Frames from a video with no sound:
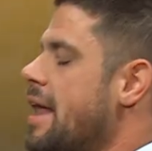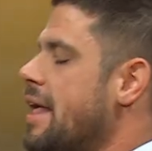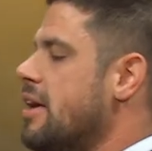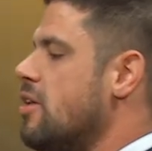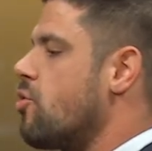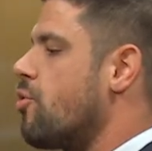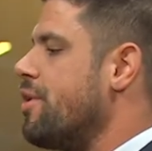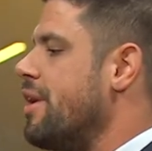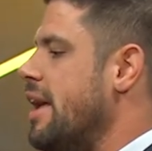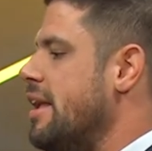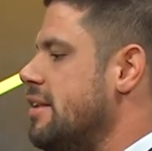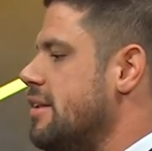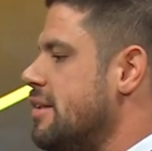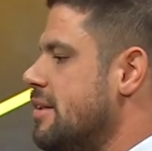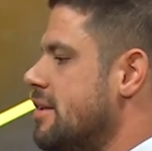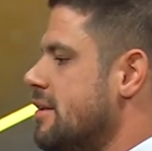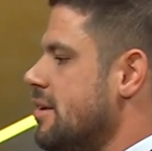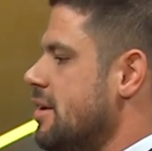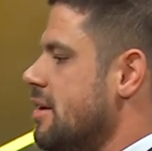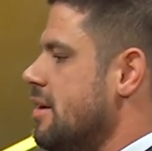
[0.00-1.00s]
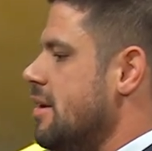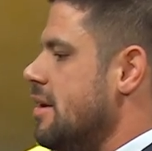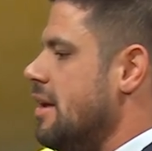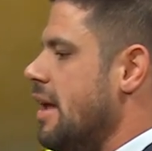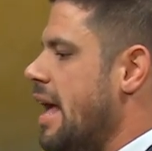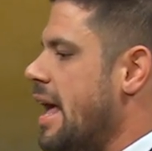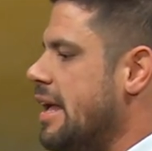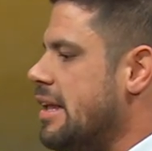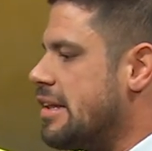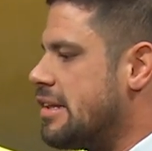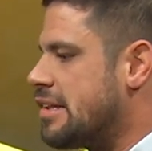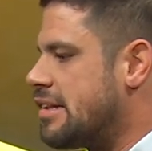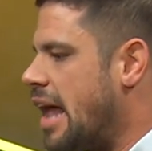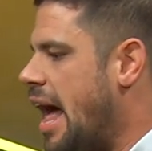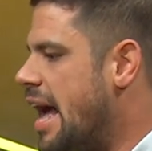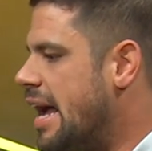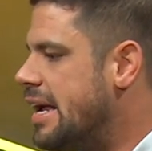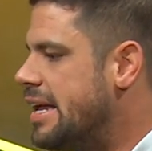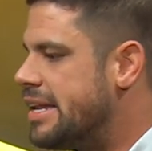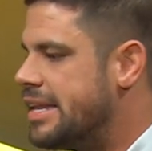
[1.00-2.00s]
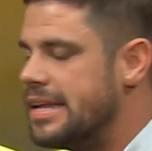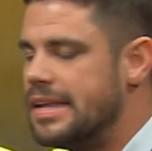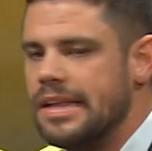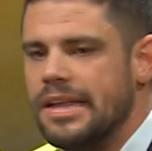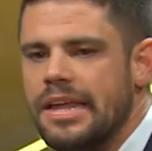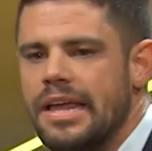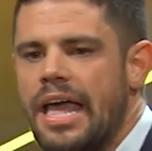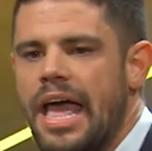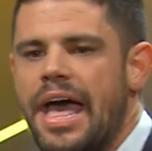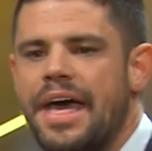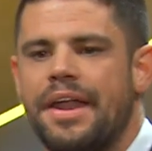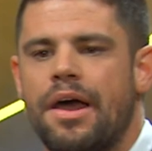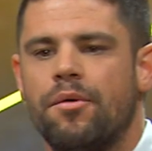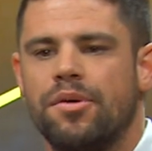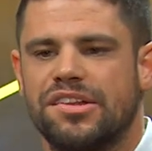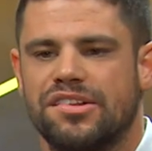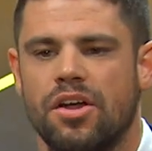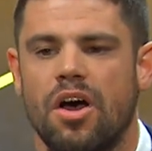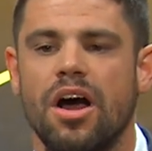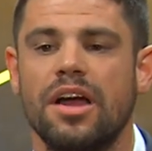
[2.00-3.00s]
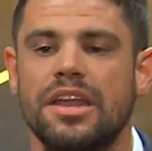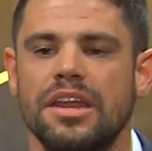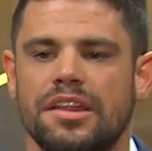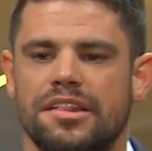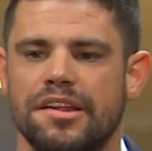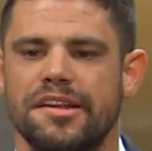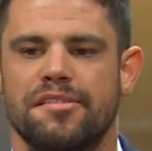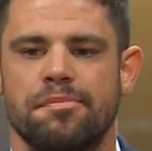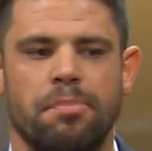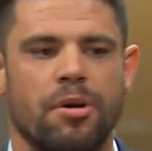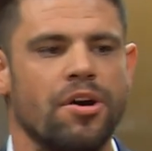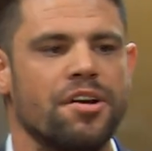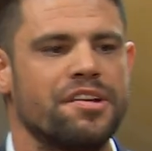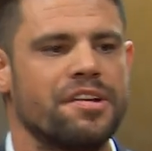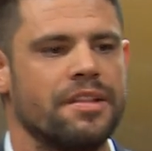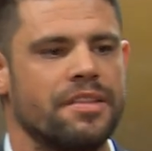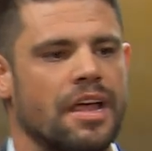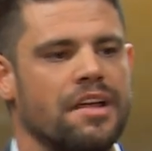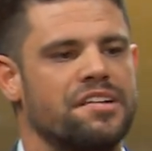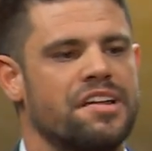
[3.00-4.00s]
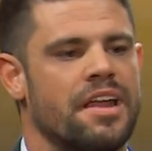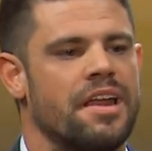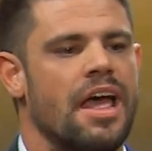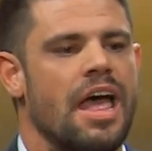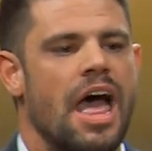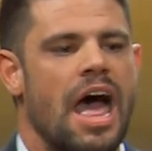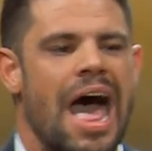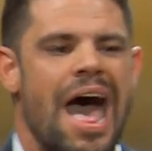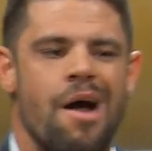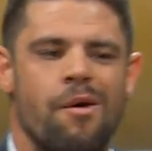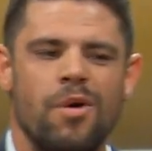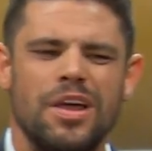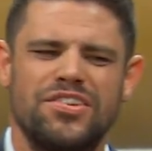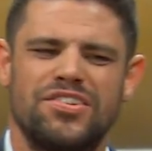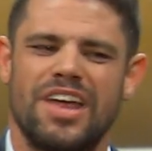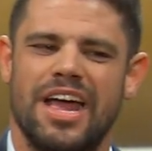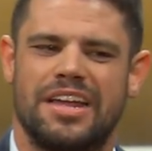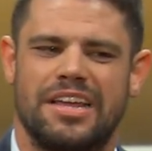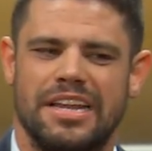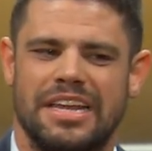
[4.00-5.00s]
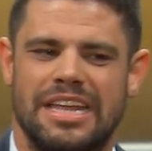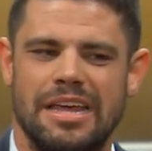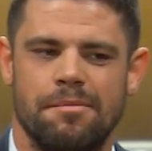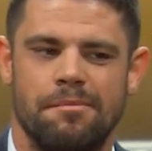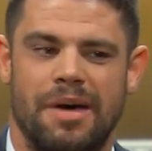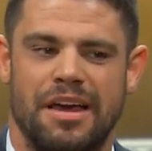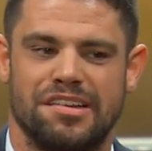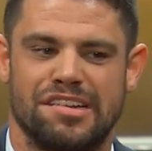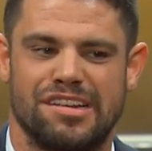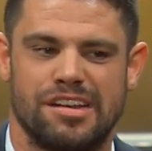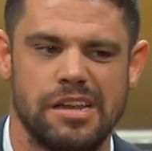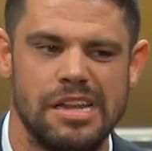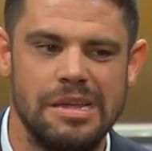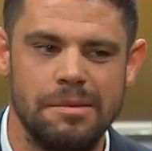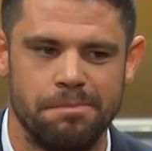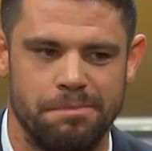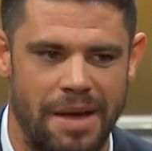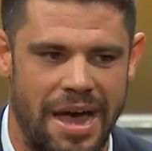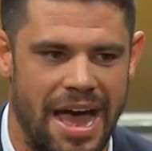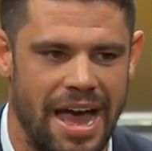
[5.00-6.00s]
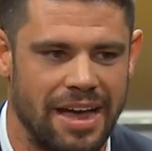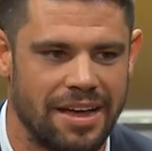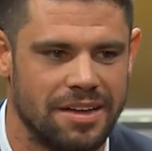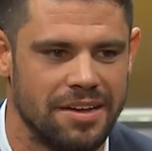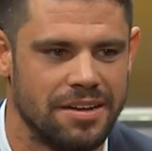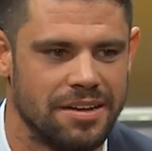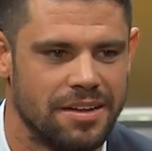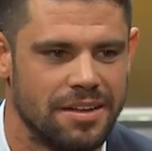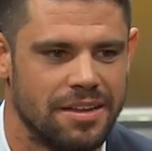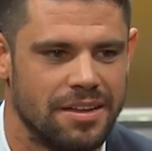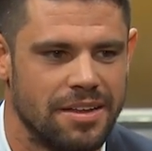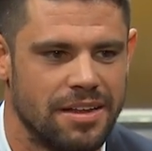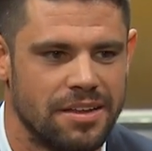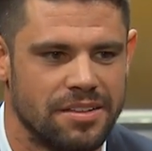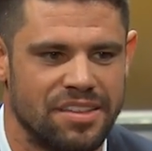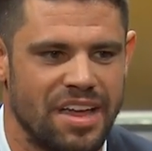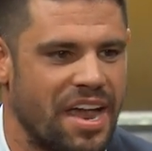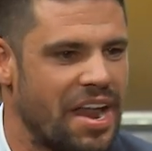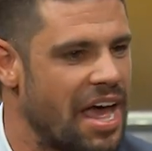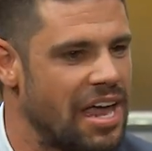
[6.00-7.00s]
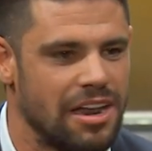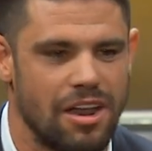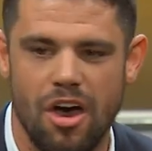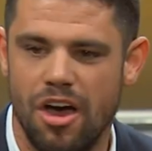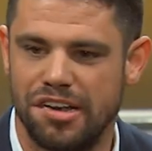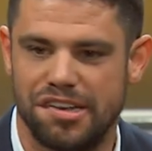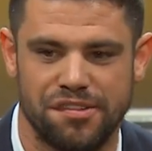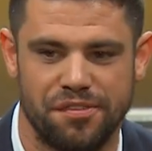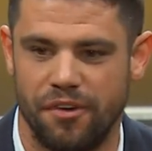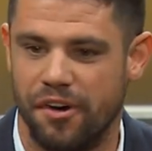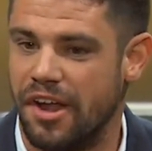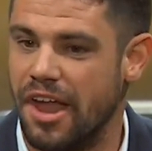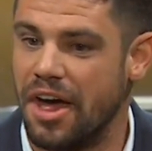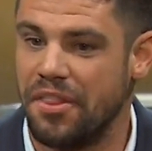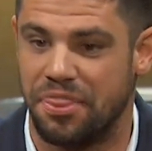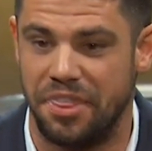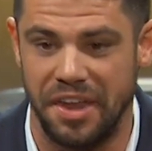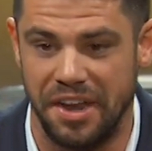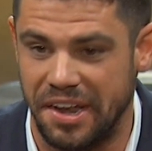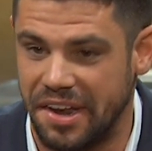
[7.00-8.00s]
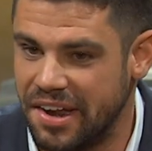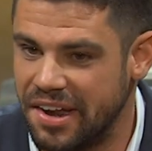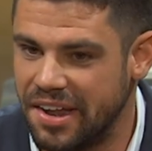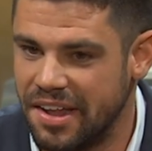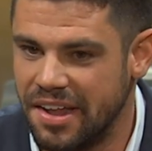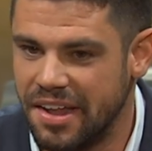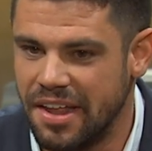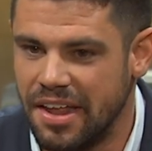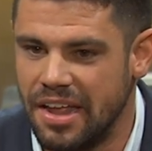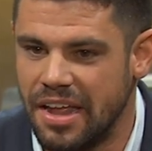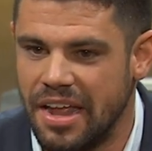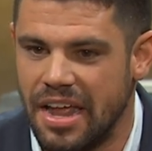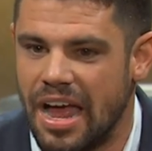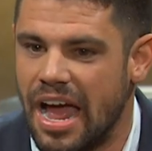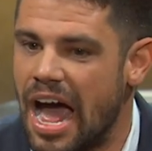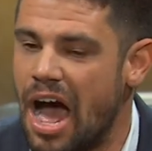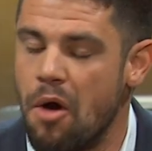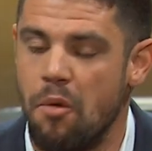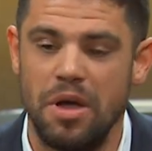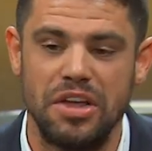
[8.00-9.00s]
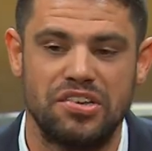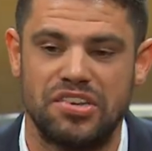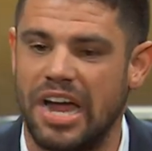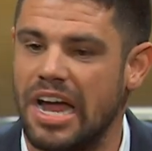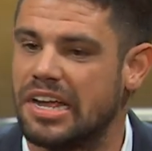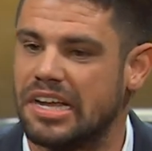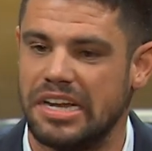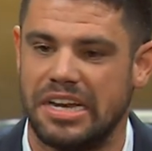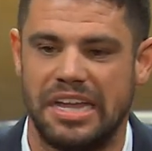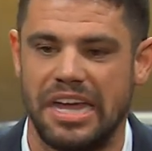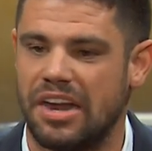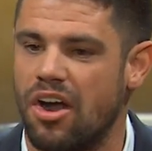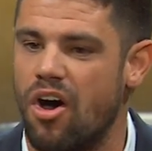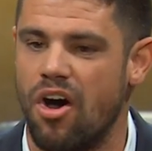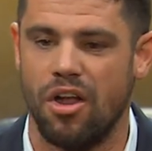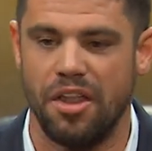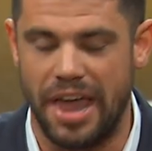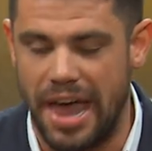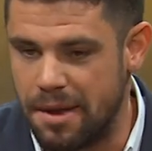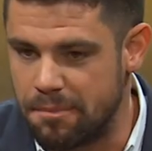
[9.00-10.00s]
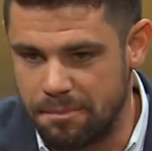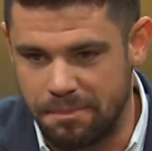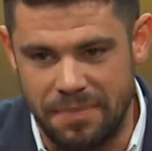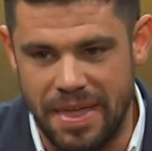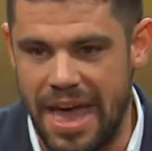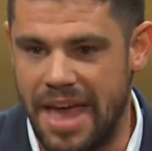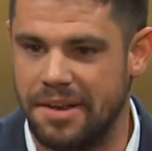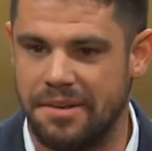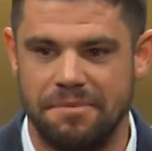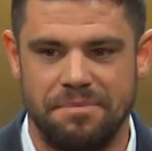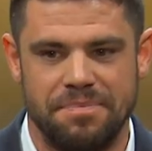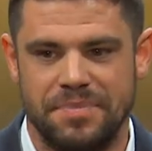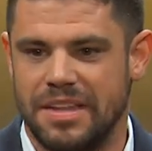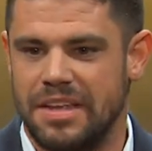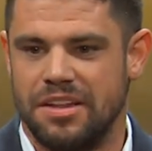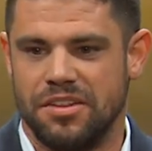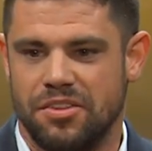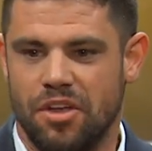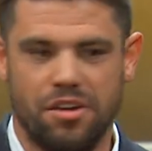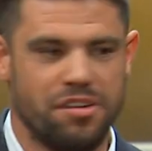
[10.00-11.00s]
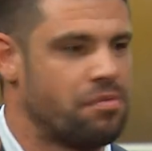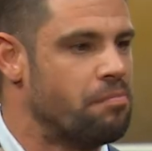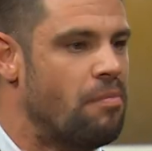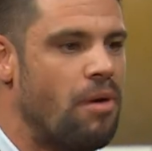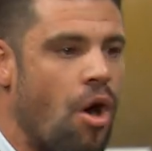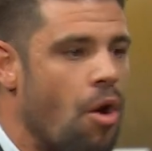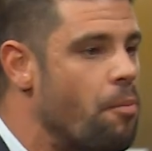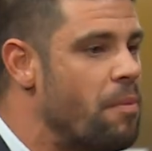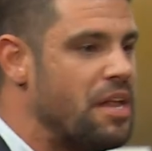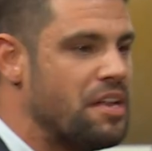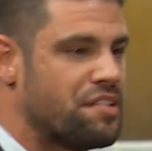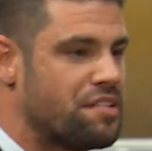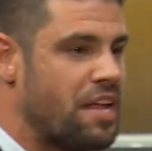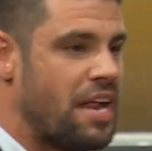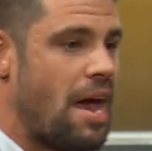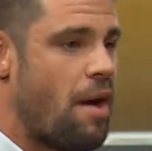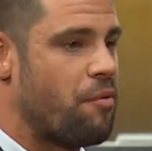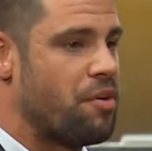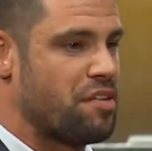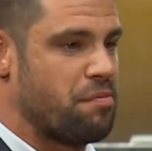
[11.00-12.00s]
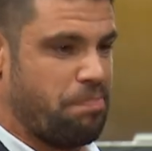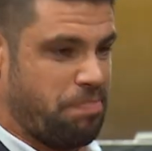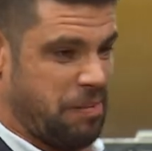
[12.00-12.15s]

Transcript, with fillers: and it creates anxiety. And I was talking to this person, they said, I wish I could get my sleep back that I lost for nothing. I wish I could get all that, that those moments that I was